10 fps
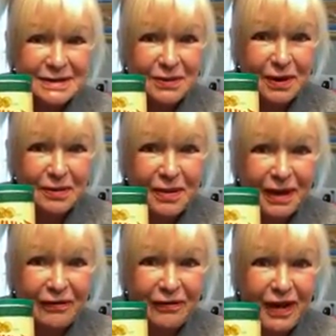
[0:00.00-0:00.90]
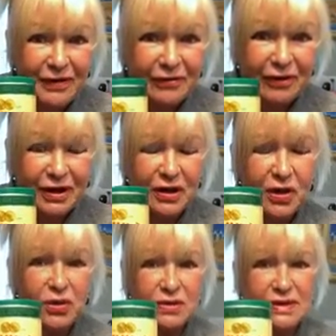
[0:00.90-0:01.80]
This is one of my favorite
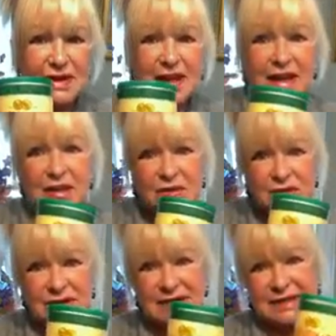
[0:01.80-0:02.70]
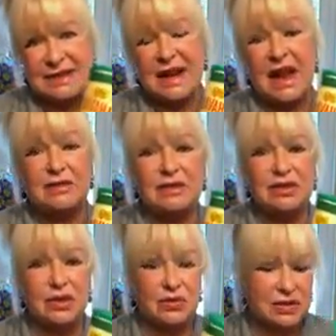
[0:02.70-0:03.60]
oats that I use. This is an
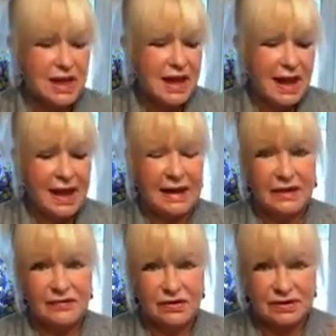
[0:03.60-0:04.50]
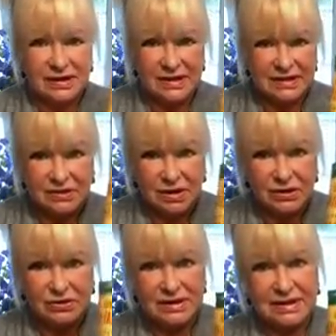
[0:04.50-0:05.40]
Irish oat. I love using these, so I
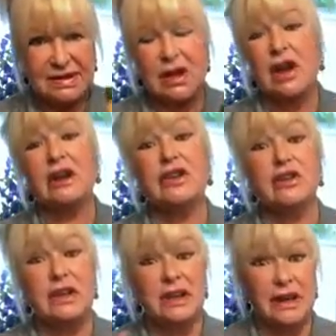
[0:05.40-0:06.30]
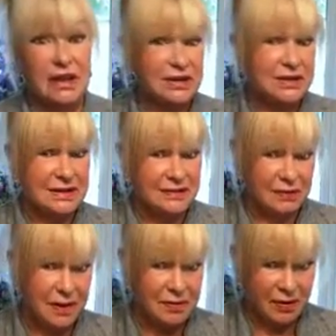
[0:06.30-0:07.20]
use these a lot in cooking and I use
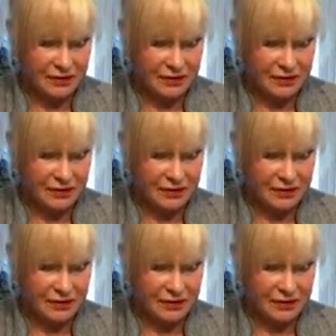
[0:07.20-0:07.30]
these for